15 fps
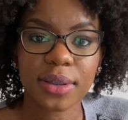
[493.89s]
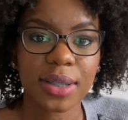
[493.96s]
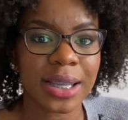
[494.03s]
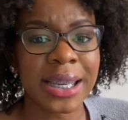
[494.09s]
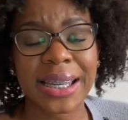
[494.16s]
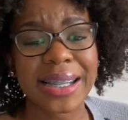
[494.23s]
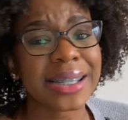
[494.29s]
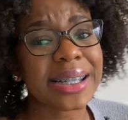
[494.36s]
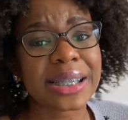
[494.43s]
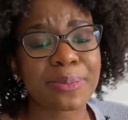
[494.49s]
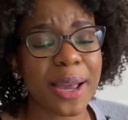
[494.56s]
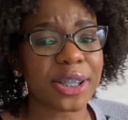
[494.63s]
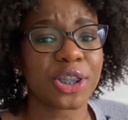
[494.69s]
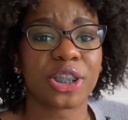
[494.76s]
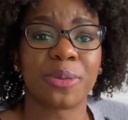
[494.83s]
He doesn't
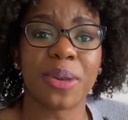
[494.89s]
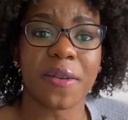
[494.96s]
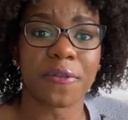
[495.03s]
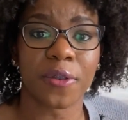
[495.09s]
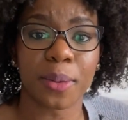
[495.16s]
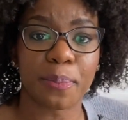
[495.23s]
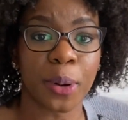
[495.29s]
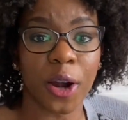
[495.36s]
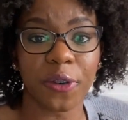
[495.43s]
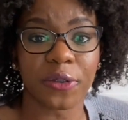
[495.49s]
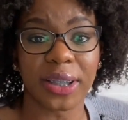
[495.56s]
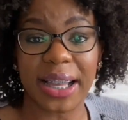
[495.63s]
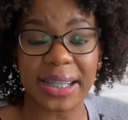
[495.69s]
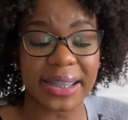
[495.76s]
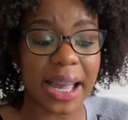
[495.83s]
expect you to be f-
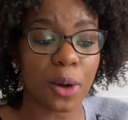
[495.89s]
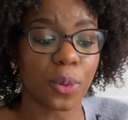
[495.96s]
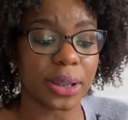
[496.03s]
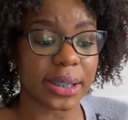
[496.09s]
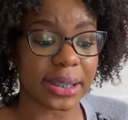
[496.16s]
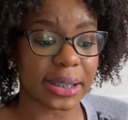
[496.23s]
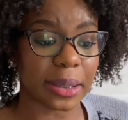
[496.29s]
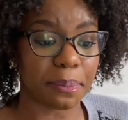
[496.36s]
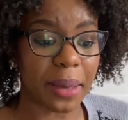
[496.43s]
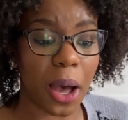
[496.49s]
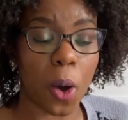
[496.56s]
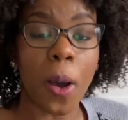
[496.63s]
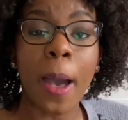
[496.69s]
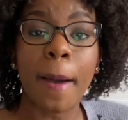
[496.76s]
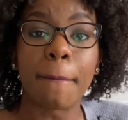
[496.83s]
perfect. That's not what this is
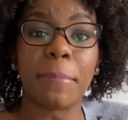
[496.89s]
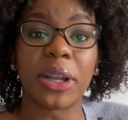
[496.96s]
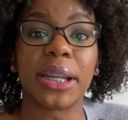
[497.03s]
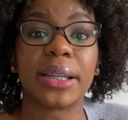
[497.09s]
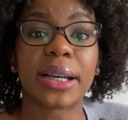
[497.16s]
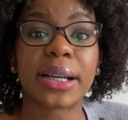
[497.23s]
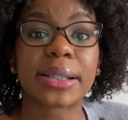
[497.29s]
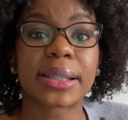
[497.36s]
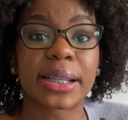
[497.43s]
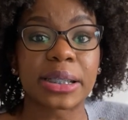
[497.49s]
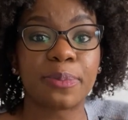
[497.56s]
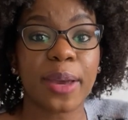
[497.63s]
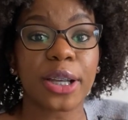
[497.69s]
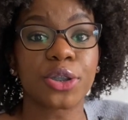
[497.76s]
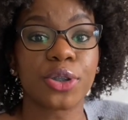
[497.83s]
about. But he does
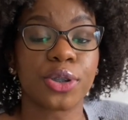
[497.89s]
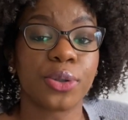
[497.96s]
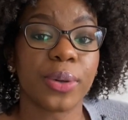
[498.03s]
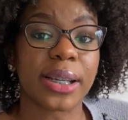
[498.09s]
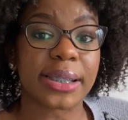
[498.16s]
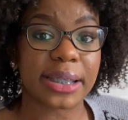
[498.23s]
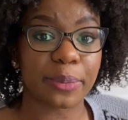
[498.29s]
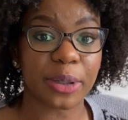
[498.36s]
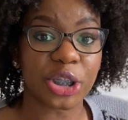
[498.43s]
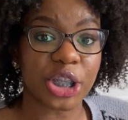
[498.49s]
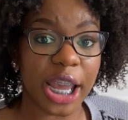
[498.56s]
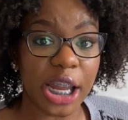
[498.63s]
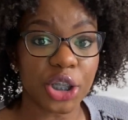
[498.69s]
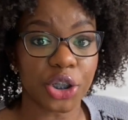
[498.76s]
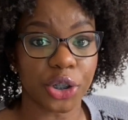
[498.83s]
expect you to exhibit
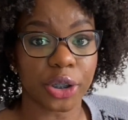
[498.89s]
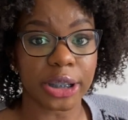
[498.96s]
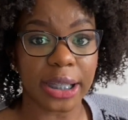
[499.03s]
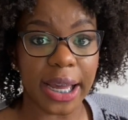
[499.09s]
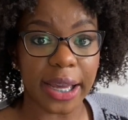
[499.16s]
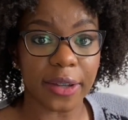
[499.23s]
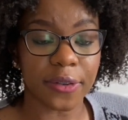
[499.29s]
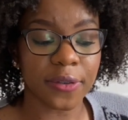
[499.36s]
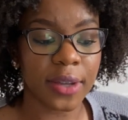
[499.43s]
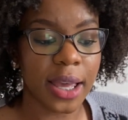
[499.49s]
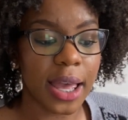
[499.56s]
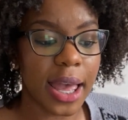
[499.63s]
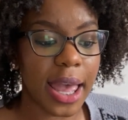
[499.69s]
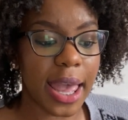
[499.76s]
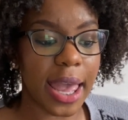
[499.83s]
change in your life
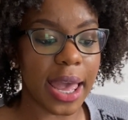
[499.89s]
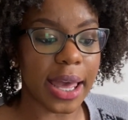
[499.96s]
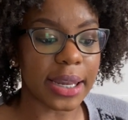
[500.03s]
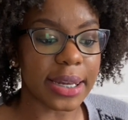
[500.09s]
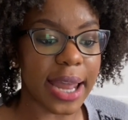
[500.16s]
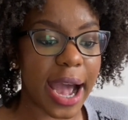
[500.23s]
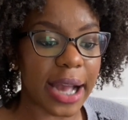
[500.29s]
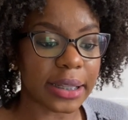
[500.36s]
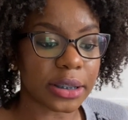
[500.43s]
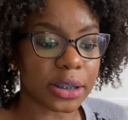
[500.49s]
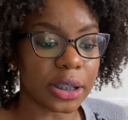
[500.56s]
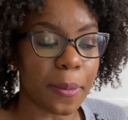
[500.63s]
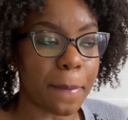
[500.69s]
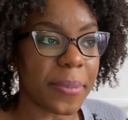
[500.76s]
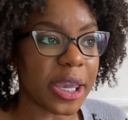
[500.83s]
and not
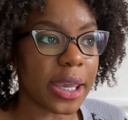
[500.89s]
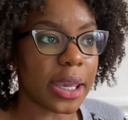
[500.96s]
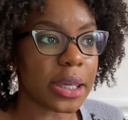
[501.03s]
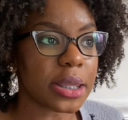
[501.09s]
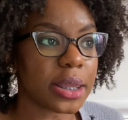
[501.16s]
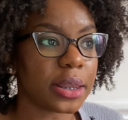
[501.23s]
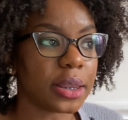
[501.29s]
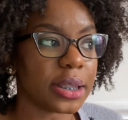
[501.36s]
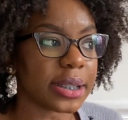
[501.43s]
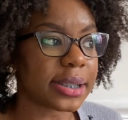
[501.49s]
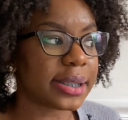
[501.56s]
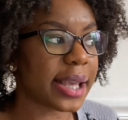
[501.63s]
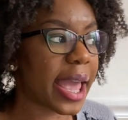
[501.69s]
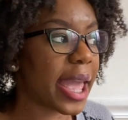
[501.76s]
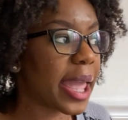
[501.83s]
to be the
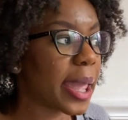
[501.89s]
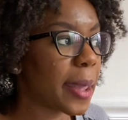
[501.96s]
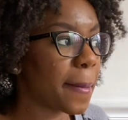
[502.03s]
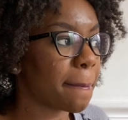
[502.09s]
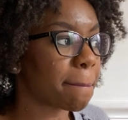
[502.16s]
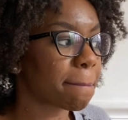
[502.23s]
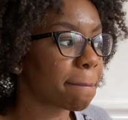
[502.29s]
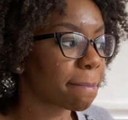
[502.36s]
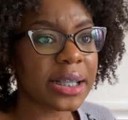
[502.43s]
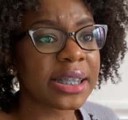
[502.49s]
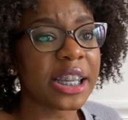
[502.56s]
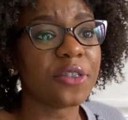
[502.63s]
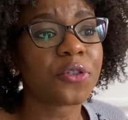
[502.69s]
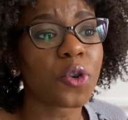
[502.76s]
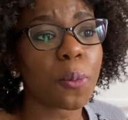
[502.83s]
same
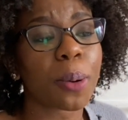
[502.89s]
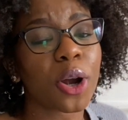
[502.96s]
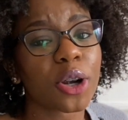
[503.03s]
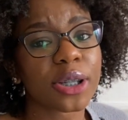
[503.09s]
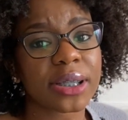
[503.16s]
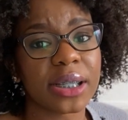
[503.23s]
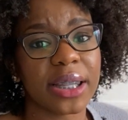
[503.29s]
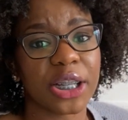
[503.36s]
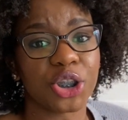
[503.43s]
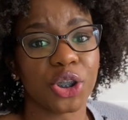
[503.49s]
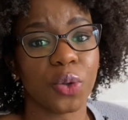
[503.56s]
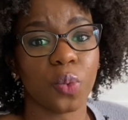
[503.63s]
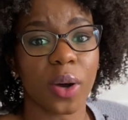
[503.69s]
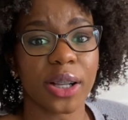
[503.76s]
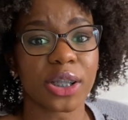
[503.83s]
sinful person that
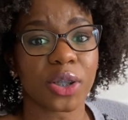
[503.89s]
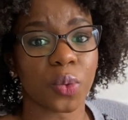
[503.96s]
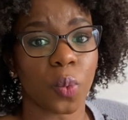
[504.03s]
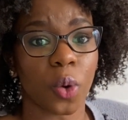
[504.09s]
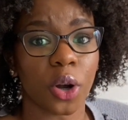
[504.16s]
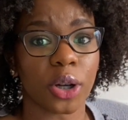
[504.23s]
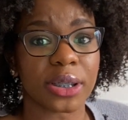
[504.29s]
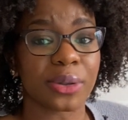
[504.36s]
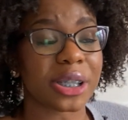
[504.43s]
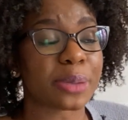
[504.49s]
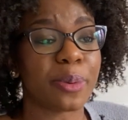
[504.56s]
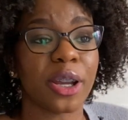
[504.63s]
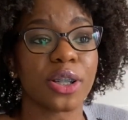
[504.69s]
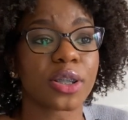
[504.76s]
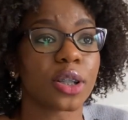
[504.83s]
you once were, to
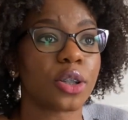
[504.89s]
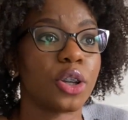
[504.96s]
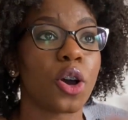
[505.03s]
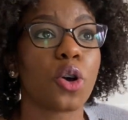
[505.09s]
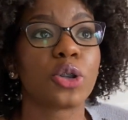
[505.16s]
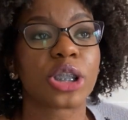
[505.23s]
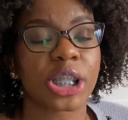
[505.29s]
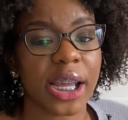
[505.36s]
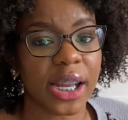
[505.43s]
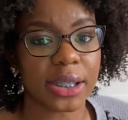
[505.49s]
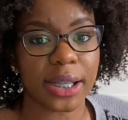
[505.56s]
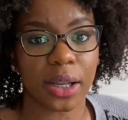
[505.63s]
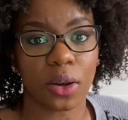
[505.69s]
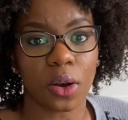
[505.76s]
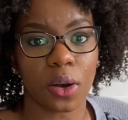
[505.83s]
experience no change
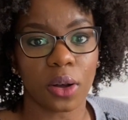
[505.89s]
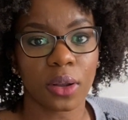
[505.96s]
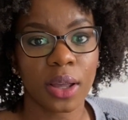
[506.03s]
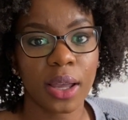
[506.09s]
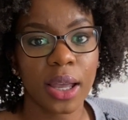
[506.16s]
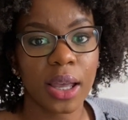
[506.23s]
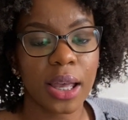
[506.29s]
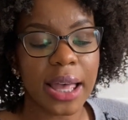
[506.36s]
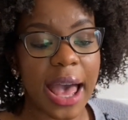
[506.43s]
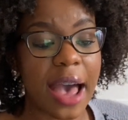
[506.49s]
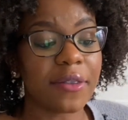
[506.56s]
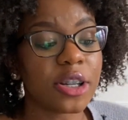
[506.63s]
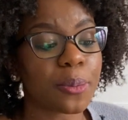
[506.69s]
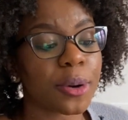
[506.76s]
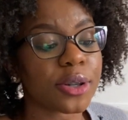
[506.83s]
at all.
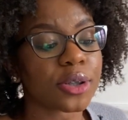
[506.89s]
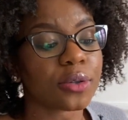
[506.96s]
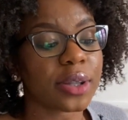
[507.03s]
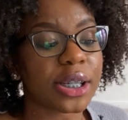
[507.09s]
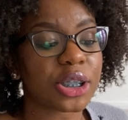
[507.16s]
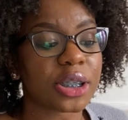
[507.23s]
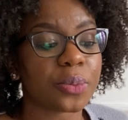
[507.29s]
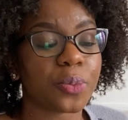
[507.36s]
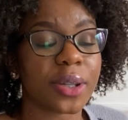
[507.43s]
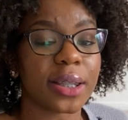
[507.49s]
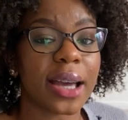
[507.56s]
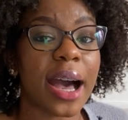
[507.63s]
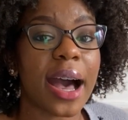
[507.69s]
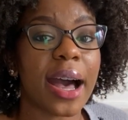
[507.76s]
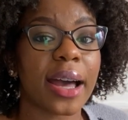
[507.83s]
Having a personal relationship with
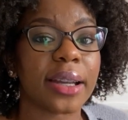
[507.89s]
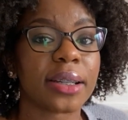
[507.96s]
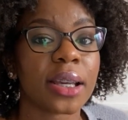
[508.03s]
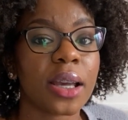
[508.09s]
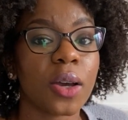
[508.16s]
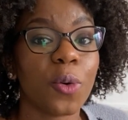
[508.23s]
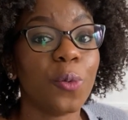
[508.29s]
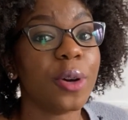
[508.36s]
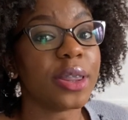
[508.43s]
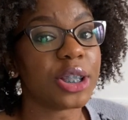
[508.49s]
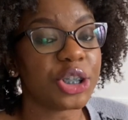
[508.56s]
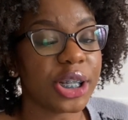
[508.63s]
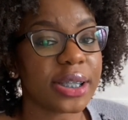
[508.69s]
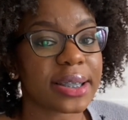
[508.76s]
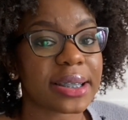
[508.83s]
God, with
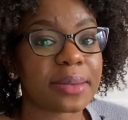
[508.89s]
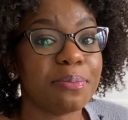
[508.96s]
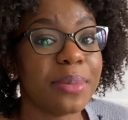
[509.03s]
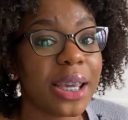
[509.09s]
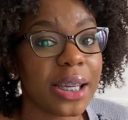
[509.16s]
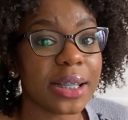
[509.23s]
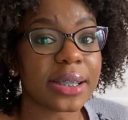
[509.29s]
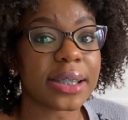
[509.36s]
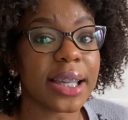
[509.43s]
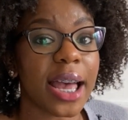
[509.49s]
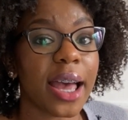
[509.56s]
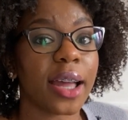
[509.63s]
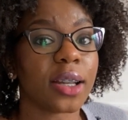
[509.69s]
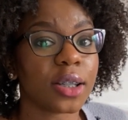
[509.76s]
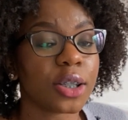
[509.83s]
Jesus, means
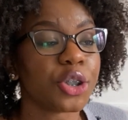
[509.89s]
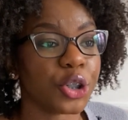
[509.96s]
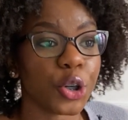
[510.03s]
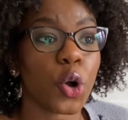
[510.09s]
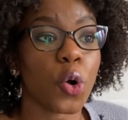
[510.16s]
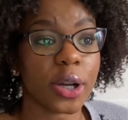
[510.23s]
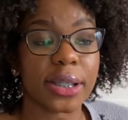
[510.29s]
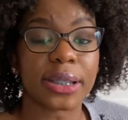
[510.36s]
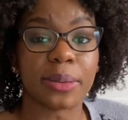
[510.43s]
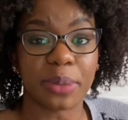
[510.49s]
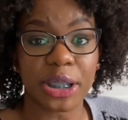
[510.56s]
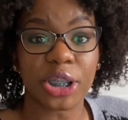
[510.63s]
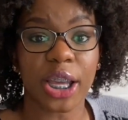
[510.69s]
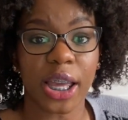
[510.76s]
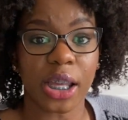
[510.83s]
that you're going to
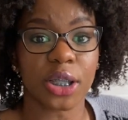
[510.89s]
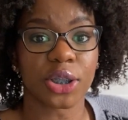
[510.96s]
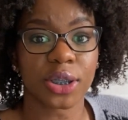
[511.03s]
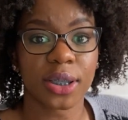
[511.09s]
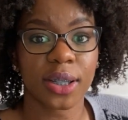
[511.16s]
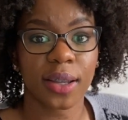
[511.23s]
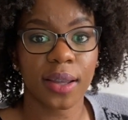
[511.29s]
be changed.